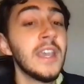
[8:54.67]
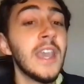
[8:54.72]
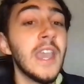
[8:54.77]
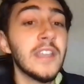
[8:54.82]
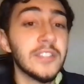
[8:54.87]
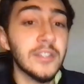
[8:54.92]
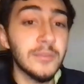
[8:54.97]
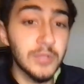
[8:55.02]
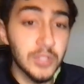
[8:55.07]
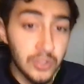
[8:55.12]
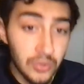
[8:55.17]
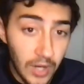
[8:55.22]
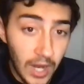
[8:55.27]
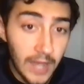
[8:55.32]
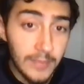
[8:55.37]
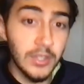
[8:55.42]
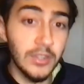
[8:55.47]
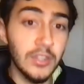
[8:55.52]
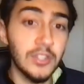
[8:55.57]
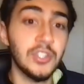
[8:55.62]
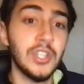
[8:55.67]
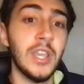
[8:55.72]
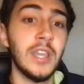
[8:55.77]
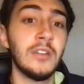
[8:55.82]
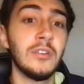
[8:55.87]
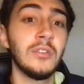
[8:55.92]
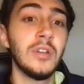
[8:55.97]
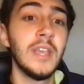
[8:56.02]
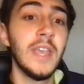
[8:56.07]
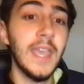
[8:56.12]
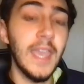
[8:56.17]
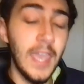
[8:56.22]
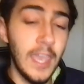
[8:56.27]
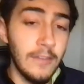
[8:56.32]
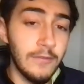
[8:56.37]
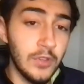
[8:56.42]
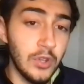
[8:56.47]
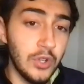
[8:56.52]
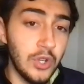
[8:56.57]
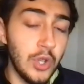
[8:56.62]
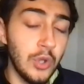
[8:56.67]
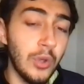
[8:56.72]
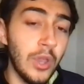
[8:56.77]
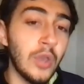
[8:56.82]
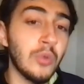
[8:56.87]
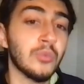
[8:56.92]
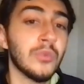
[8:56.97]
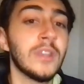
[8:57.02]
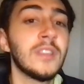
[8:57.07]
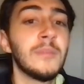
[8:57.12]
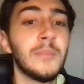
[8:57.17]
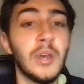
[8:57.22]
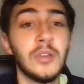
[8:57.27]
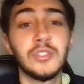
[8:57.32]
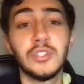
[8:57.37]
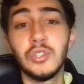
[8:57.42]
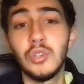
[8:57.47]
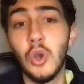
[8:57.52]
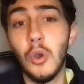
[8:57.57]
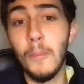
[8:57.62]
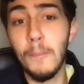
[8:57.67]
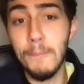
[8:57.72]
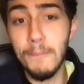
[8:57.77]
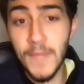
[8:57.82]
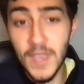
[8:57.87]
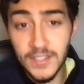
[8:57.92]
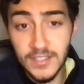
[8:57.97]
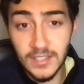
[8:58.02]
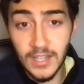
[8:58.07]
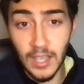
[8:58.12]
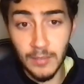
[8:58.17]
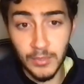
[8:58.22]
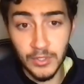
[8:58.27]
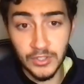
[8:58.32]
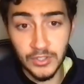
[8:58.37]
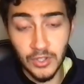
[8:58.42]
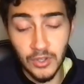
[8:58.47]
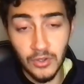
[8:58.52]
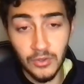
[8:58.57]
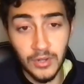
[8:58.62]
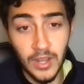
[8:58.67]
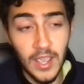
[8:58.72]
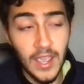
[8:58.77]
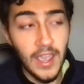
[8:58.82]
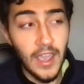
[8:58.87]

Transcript: and subscribe to the channel if you're new, and ring the bell so you don't miss an episode.